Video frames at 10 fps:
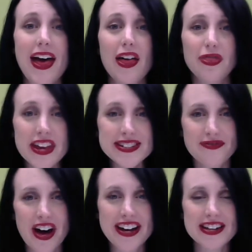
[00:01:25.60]
This
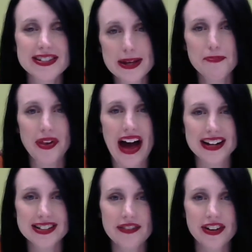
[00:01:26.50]
fun and simple
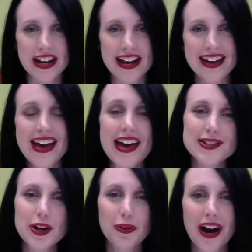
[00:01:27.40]
activity is a
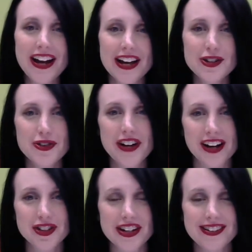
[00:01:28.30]
great
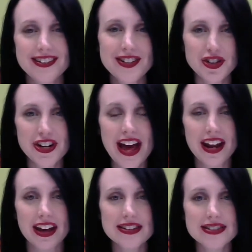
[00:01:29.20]
introduction to
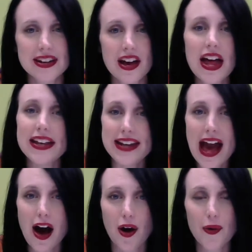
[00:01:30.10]
genetics.
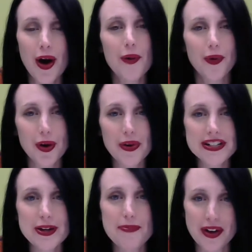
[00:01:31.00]
Now, we're going
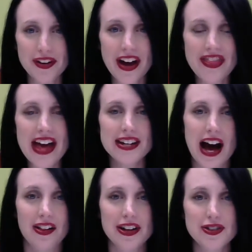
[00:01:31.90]
to build on that
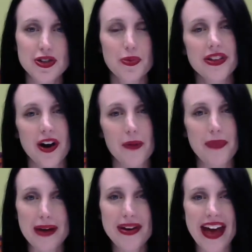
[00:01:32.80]
knowledge with our
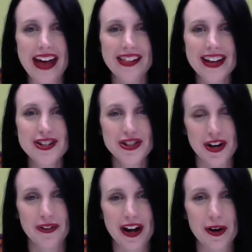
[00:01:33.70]
Baby Alien
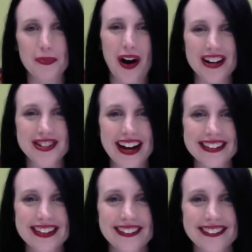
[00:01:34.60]
Generator project.
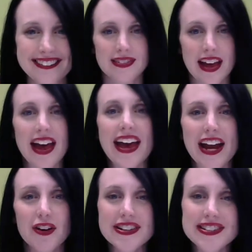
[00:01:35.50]

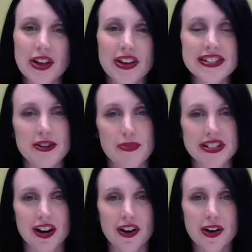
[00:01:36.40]
Here is the list of
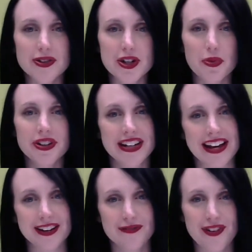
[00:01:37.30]
materials you will
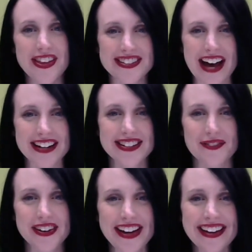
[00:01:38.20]
need for this
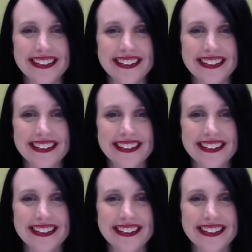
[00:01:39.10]
activity.